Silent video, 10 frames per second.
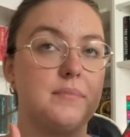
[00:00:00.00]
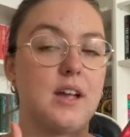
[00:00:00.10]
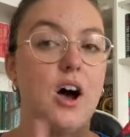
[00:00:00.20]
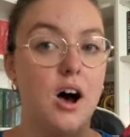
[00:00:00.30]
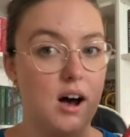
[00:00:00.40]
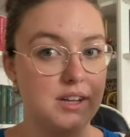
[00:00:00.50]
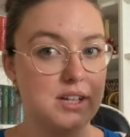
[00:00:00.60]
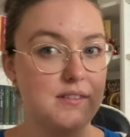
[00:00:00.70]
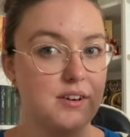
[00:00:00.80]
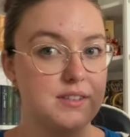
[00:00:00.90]

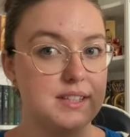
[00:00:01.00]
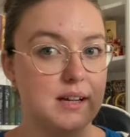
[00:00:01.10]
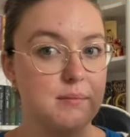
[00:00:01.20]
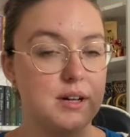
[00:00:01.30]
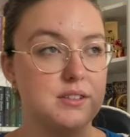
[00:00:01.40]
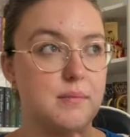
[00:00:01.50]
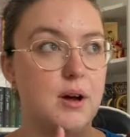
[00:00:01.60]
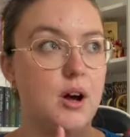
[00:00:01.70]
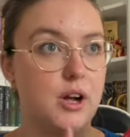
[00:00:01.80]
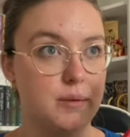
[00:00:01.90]
hardcover of the second book, so I'm
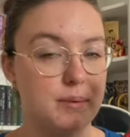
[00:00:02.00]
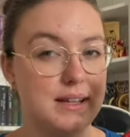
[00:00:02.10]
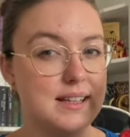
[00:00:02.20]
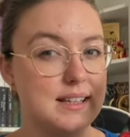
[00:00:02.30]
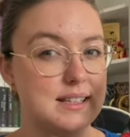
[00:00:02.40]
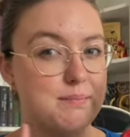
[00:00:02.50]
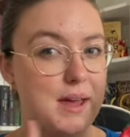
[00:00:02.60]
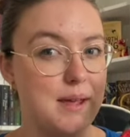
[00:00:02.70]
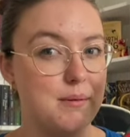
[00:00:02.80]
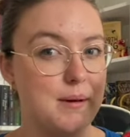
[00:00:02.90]
hoping that this
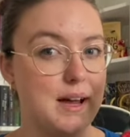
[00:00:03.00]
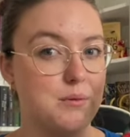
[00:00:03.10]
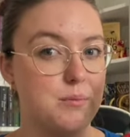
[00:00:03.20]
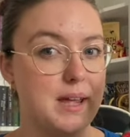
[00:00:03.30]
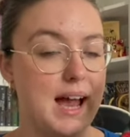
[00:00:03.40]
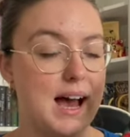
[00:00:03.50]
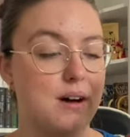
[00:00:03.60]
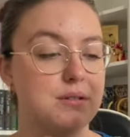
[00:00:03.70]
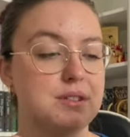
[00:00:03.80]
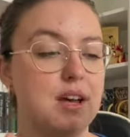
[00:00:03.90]
paperback will be
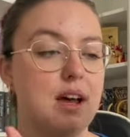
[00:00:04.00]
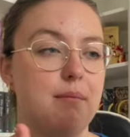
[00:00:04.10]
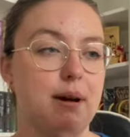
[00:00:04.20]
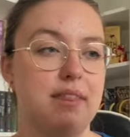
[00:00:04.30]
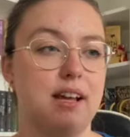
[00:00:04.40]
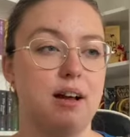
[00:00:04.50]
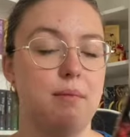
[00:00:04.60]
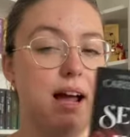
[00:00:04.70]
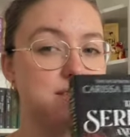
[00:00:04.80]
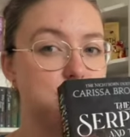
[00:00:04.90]
out, but I think I
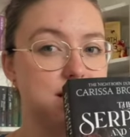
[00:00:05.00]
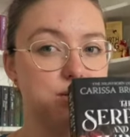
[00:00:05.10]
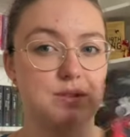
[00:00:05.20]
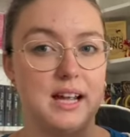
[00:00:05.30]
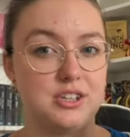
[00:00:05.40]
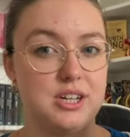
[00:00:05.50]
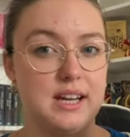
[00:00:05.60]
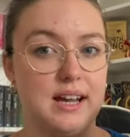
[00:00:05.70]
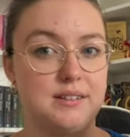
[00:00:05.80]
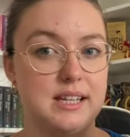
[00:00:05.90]
might have to wait until next year
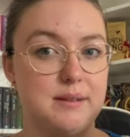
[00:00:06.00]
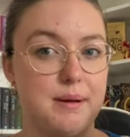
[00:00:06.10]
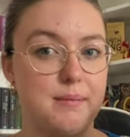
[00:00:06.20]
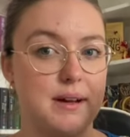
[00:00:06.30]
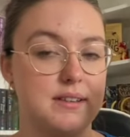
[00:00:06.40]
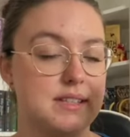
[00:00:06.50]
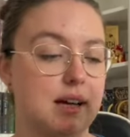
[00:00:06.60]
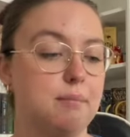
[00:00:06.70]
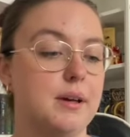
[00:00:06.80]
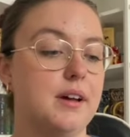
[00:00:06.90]
now to get the paperback of the
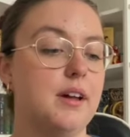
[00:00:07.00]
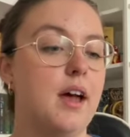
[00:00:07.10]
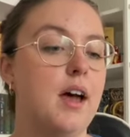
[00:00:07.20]
second book,